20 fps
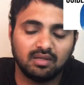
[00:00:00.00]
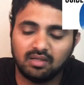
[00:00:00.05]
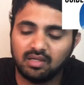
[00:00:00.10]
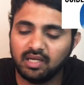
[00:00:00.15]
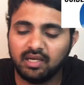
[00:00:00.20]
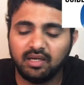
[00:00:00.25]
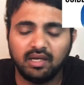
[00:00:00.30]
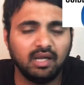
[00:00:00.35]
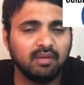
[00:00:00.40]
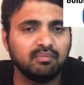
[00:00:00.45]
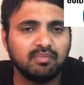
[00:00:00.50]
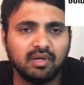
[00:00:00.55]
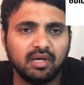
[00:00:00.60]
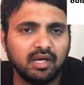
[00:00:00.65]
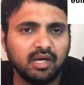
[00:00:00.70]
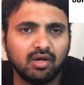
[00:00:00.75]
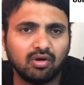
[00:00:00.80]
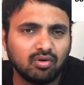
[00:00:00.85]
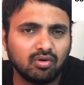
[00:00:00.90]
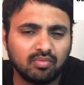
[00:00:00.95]
And
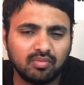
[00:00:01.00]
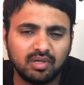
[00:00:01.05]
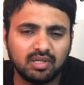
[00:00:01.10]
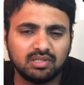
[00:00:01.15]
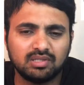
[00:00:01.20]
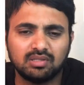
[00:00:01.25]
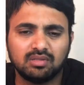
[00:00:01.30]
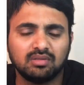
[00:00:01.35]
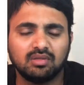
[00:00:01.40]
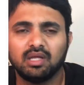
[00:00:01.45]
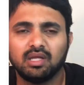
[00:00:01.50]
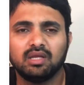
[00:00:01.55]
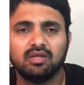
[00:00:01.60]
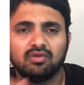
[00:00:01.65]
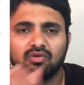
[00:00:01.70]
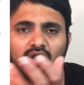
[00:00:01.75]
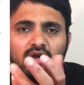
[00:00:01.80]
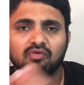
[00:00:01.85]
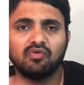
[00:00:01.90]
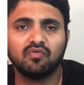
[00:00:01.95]

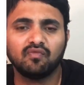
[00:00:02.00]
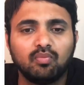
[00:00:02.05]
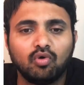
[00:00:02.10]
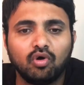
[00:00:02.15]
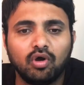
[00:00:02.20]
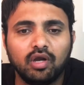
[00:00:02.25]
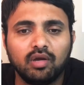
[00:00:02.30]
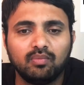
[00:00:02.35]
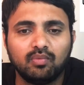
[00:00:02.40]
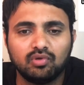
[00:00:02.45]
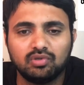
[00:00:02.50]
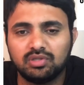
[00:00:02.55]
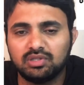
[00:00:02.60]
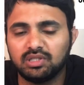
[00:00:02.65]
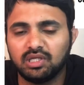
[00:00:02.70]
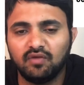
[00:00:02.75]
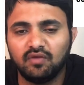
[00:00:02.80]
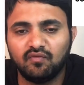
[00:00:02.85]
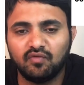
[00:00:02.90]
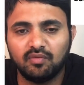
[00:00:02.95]
temporary point,
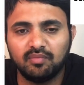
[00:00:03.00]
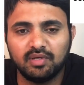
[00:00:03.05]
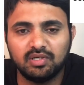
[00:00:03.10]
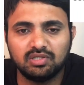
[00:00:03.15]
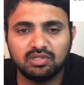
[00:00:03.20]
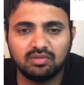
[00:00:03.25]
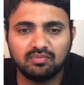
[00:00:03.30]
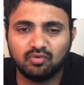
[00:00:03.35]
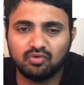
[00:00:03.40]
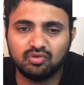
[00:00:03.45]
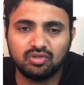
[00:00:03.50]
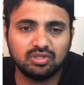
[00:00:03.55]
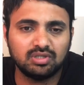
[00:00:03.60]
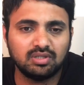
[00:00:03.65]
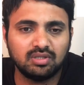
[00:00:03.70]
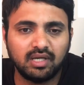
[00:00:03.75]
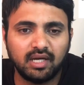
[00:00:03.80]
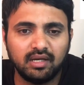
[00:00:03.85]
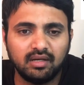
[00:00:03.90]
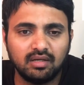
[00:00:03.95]
position information,
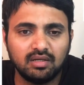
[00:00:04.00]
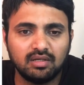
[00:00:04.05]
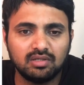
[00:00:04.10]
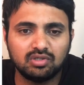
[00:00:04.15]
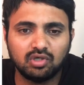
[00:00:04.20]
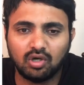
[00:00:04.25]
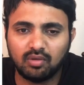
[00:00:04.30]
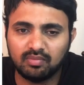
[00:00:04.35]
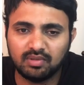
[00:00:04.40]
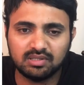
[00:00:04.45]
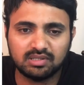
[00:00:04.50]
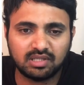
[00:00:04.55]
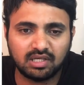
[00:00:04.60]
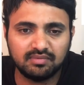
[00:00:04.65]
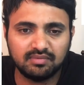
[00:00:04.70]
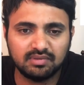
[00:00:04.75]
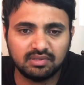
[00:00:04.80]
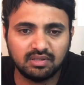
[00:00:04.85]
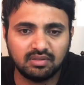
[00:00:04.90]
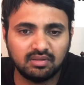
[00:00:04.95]
position title, job
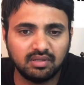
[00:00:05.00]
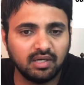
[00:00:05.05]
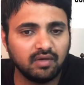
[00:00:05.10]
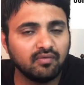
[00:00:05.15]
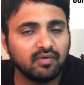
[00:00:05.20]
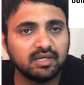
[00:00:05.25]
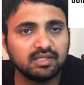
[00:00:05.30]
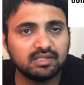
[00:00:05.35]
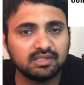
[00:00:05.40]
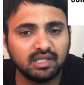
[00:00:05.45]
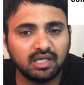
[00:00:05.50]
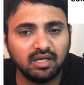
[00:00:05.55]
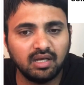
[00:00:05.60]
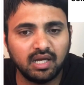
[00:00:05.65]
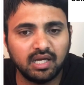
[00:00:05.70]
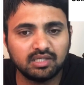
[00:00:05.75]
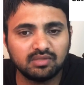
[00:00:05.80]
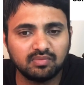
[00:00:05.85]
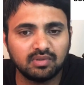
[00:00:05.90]
description, required skill as